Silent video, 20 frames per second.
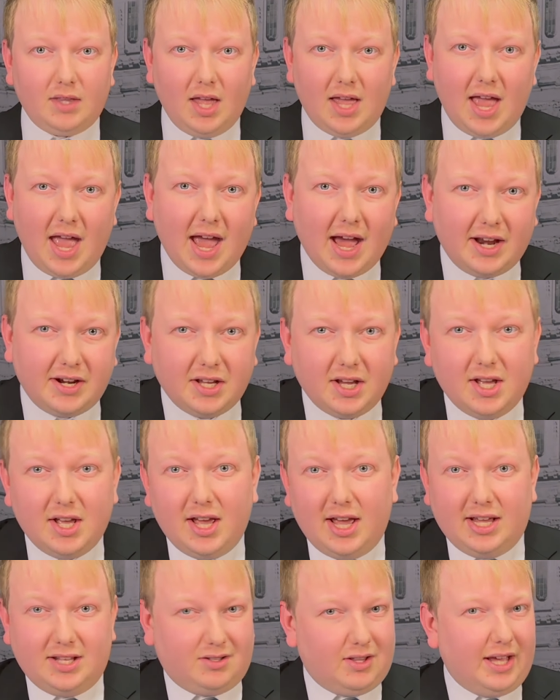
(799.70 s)
and
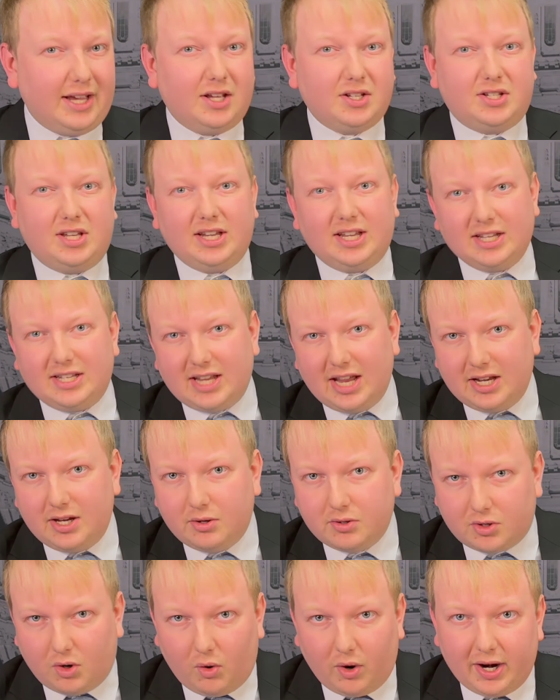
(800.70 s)
his legacy
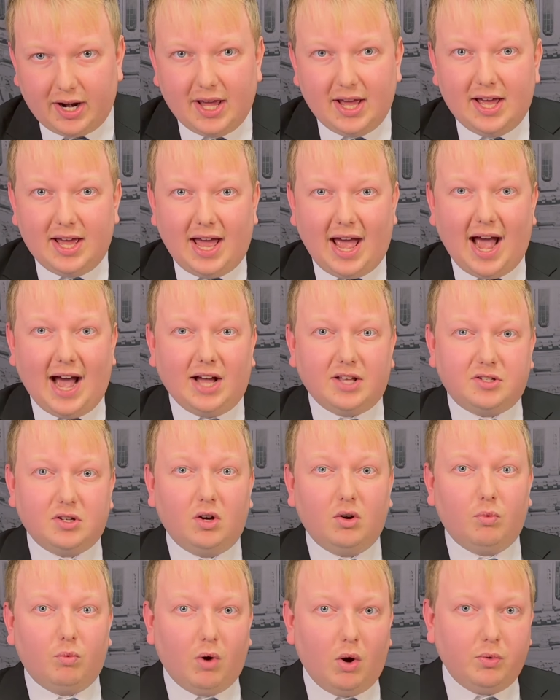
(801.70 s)
continues on as
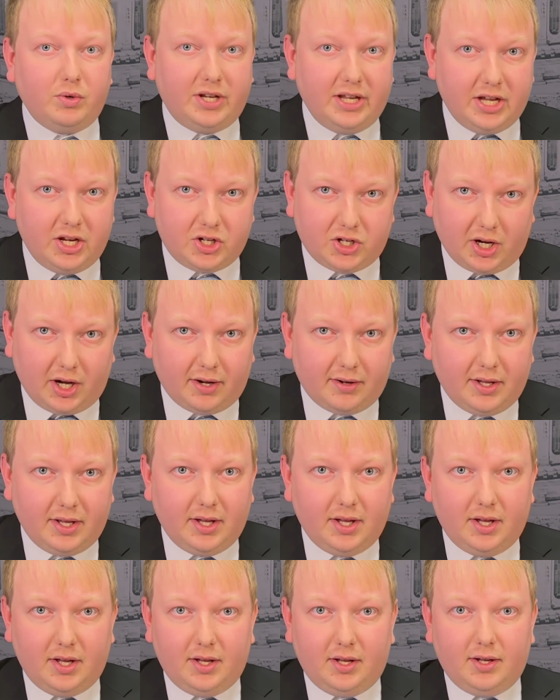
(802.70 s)
Rhodesia.
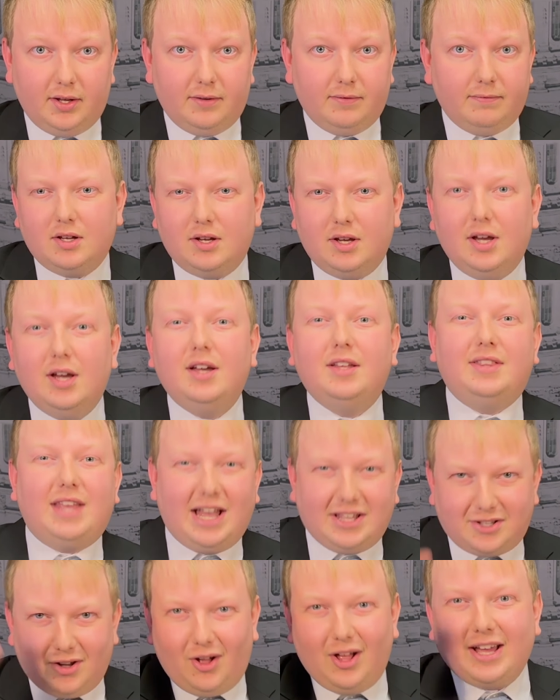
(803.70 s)

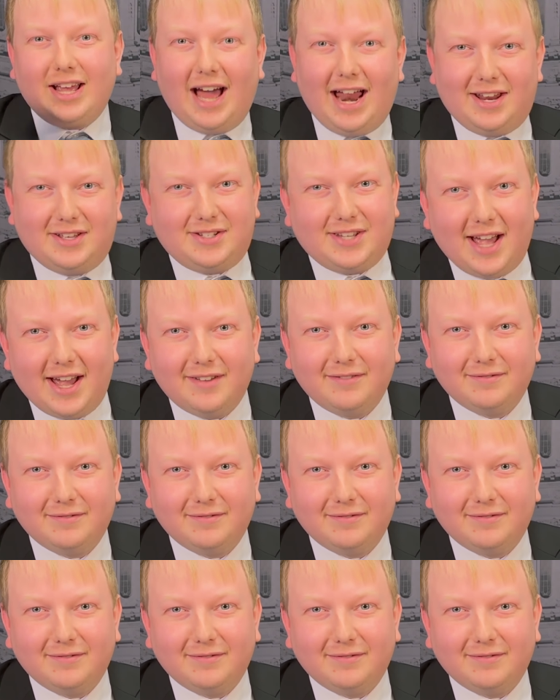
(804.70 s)
That's all I gotta say.